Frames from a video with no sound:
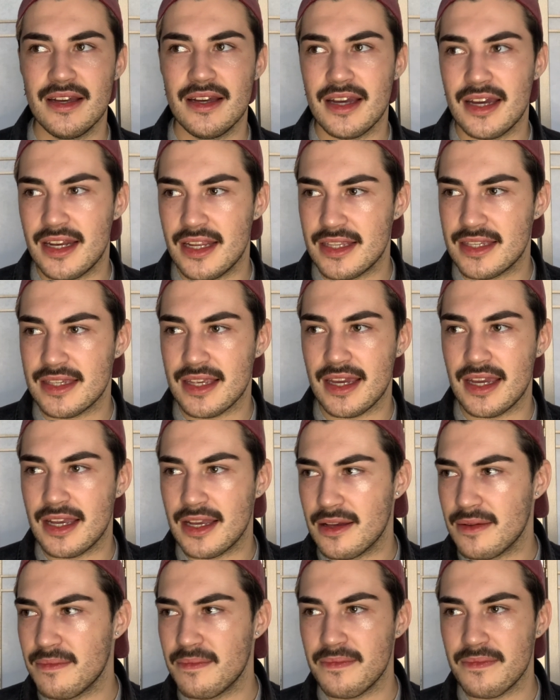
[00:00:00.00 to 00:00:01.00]
And it's
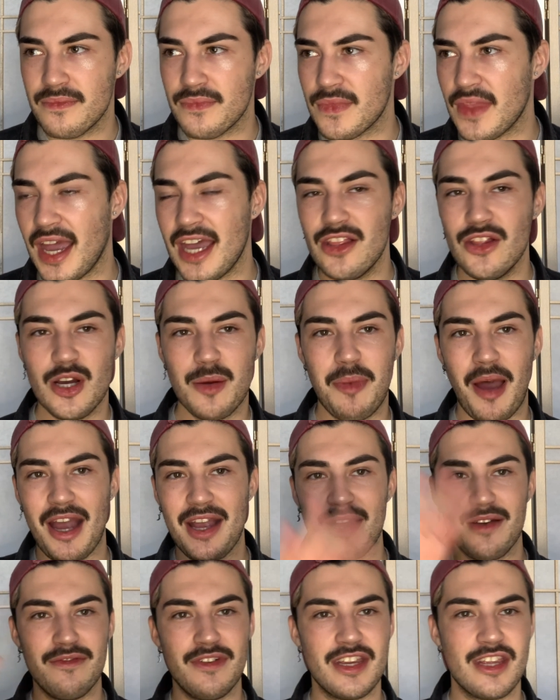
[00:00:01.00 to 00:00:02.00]
like, I look
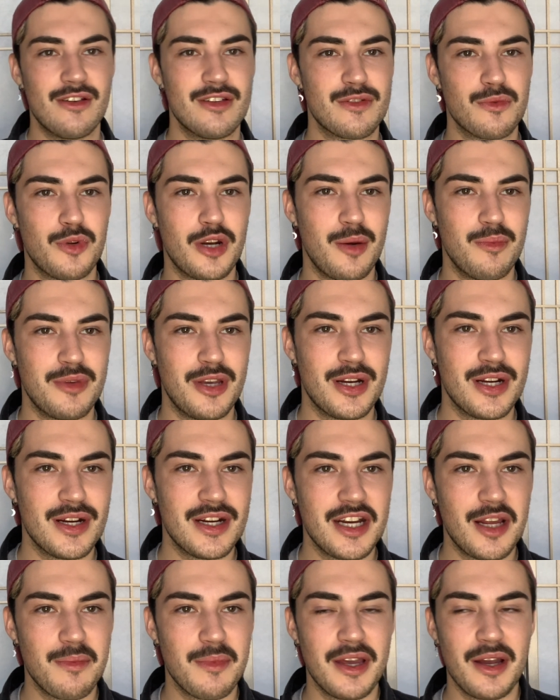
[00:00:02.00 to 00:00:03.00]
back at videos when I'm younger
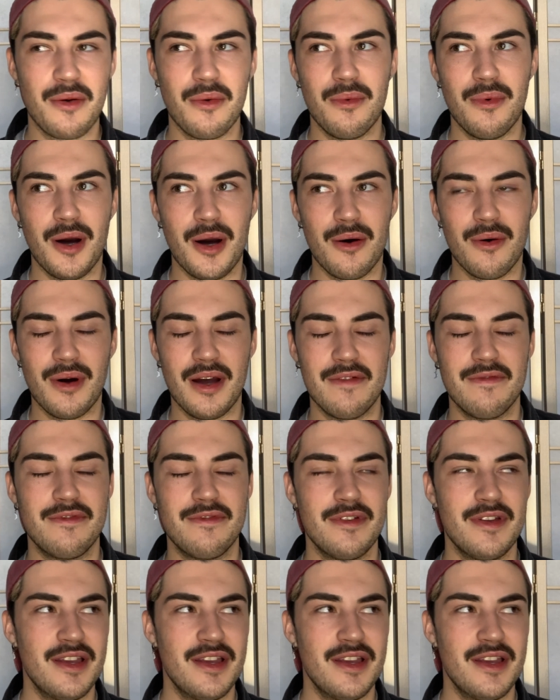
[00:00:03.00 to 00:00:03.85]
and I'm like, whoa, I've